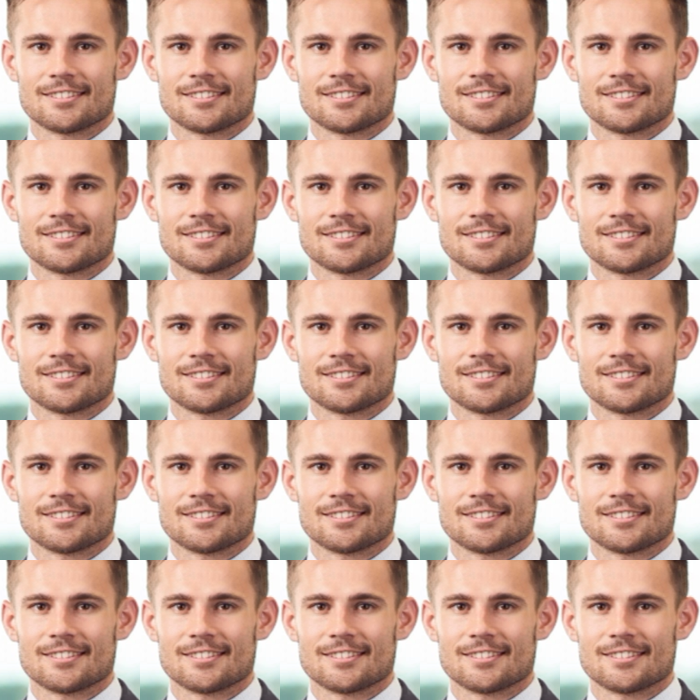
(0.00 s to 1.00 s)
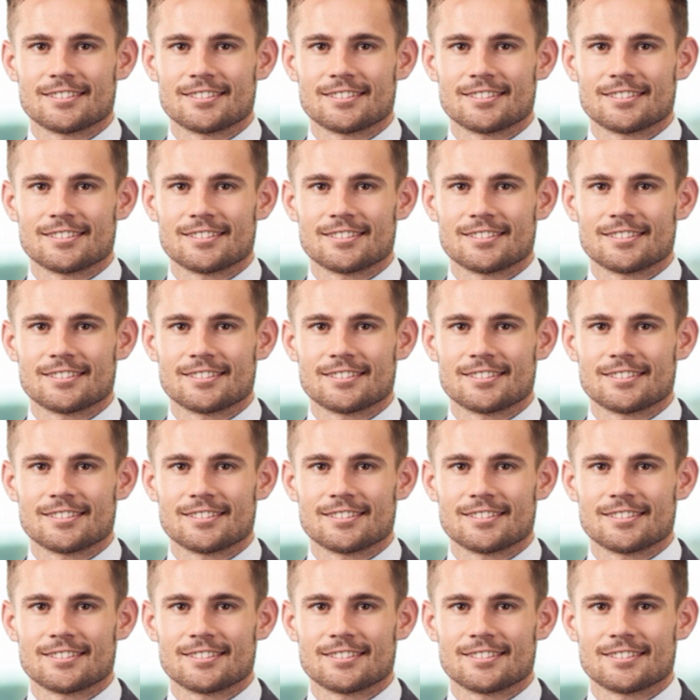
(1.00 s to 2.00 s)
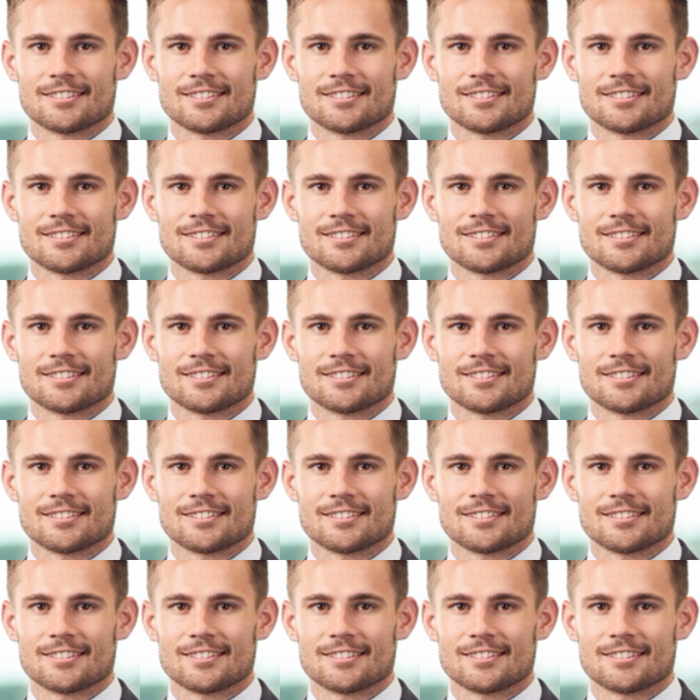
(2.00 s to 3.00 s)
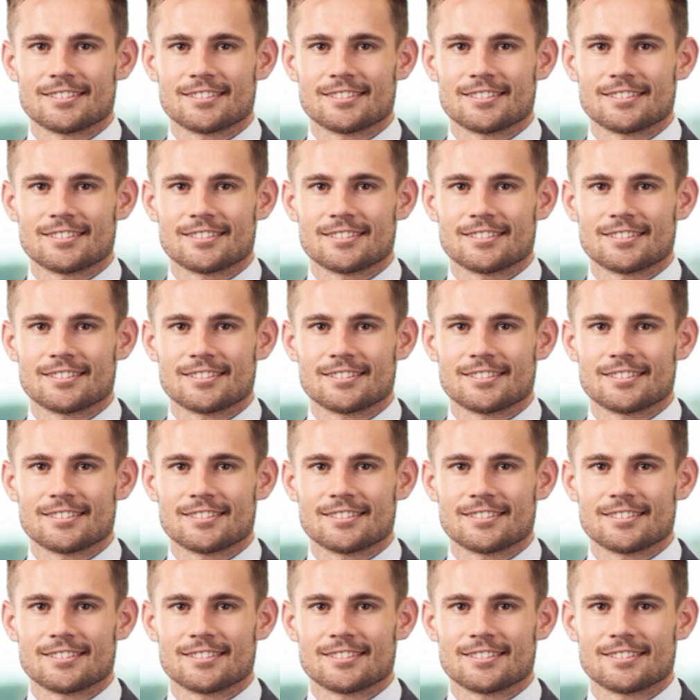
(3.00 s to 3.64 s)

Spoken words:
The face doesn't move, so there is nothing to read.